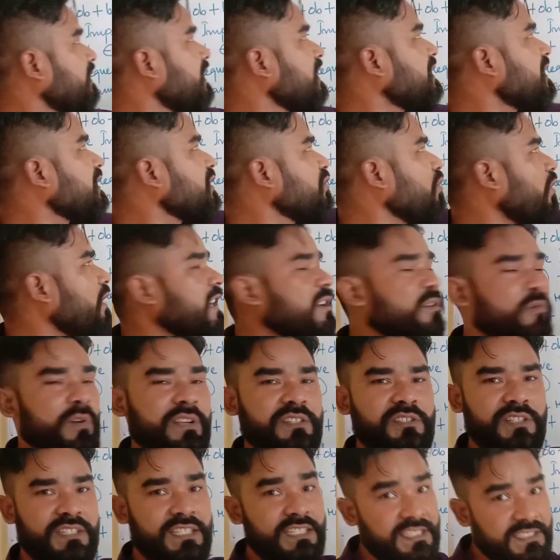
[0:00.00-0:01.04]
This is not a
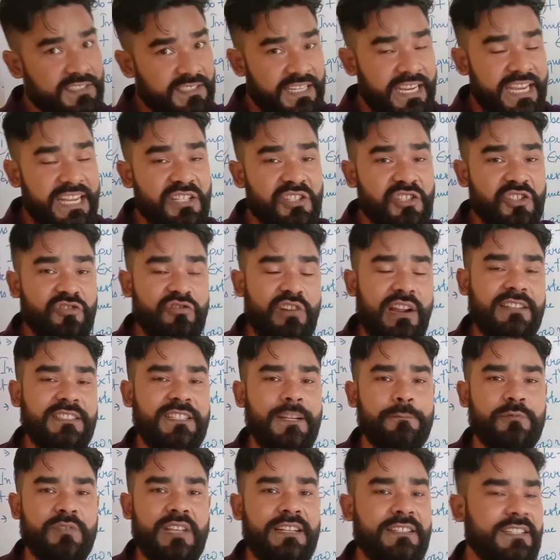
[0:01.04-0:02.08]
question, it is an
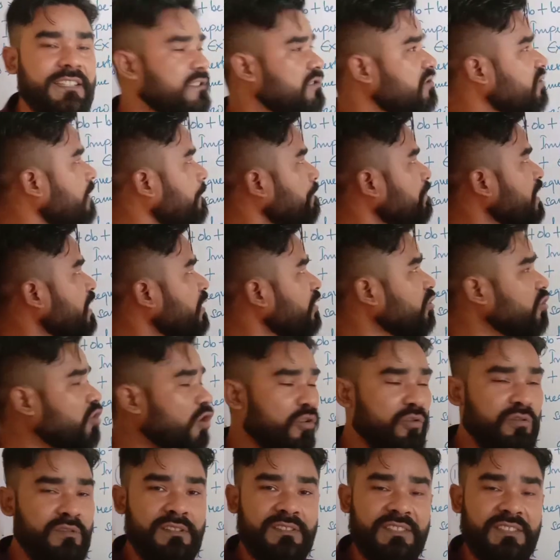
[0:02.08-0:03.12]
instructive sentence.
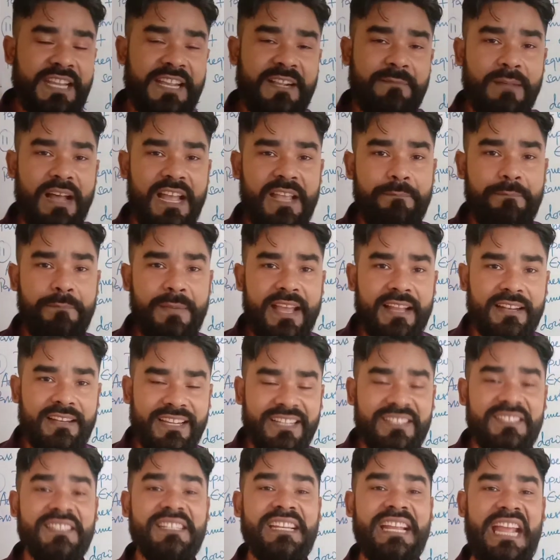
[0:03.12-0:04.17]
Don't take my pen.
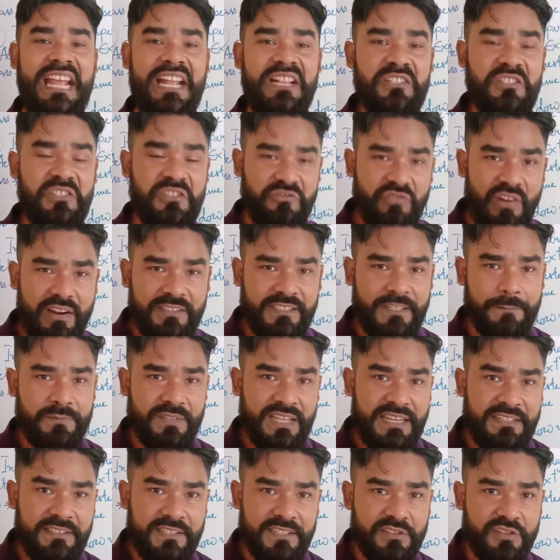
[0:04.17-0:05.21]
It's an instructive
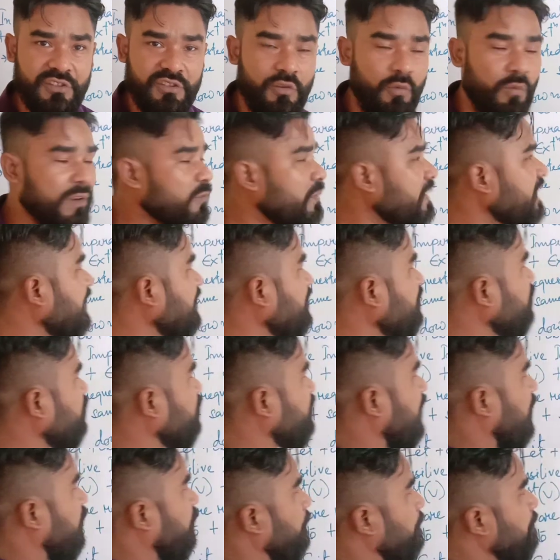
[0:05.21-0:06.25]
sentence. So what we can do
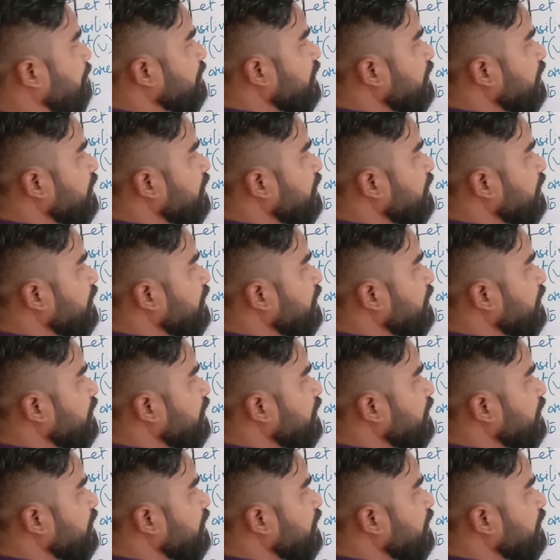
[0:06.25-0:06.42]
now?